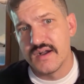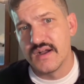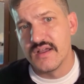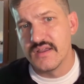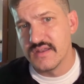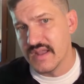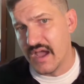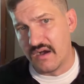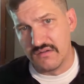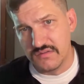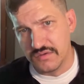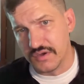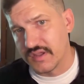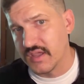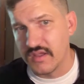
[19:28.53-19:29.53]
Now,
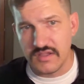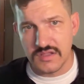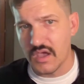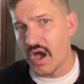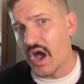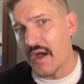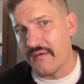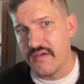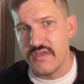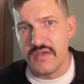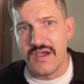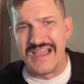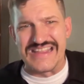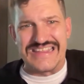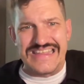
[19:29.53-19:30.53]
look,
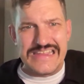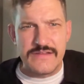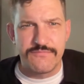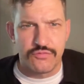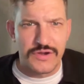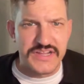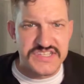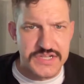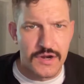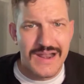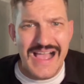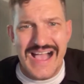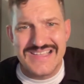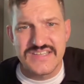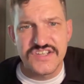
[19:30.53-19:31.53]
a key phrase here.
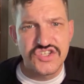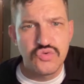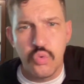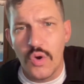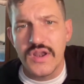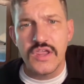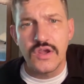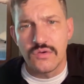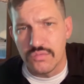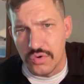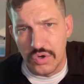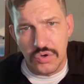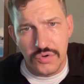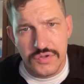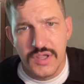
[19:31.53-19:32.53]
As a
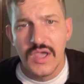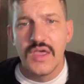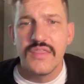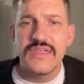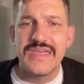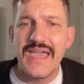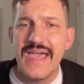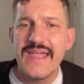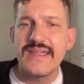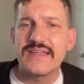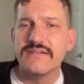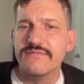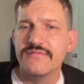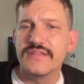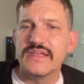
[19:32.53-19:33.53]
20-year-old, the ache
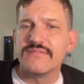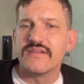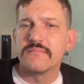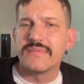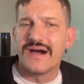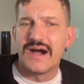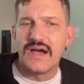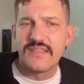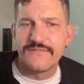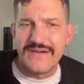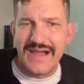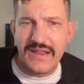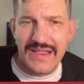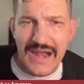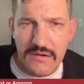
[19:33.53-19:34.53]
of leaving behind the
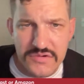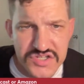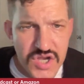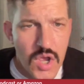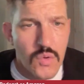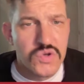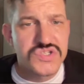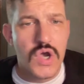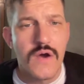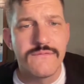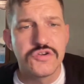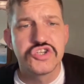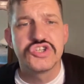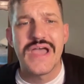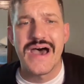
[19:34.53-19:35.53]
Fighting Irish was
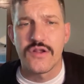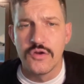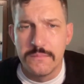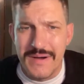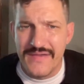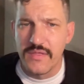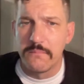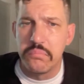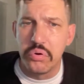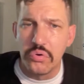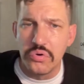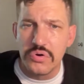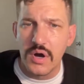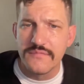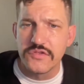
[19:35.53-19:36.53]
overshadowed by the
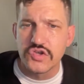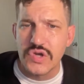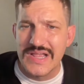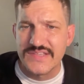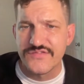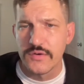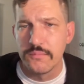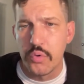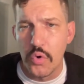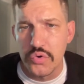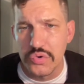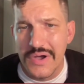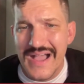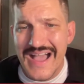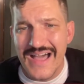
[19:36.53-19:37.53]
pull of the transfer
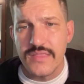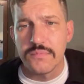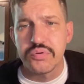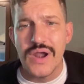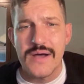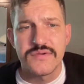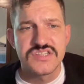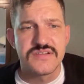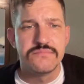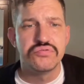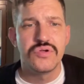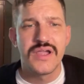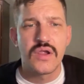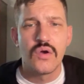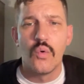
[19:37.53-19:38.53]
portal and the promise of
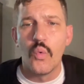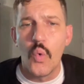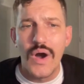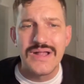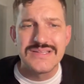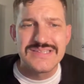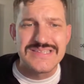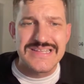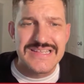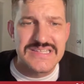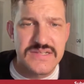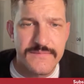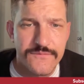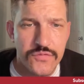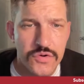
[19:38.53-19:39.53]
playing one
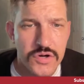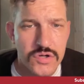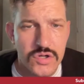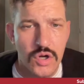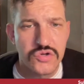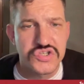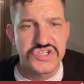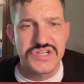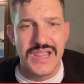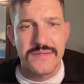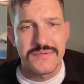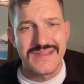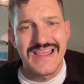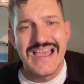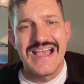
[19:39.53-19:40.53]
season for Coach
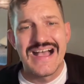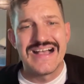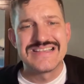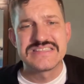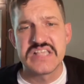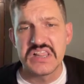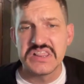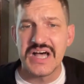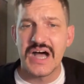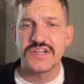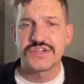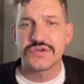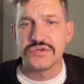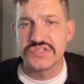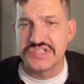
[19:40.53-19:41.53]
Saban as the
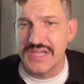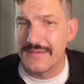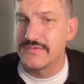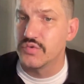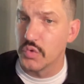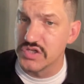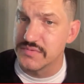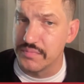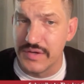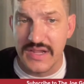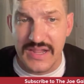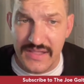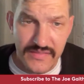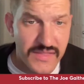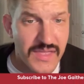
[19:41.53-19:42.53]
logical step towards
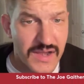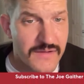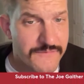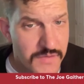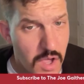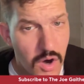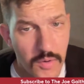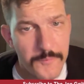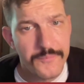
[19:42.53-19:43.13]
playing in the NFL.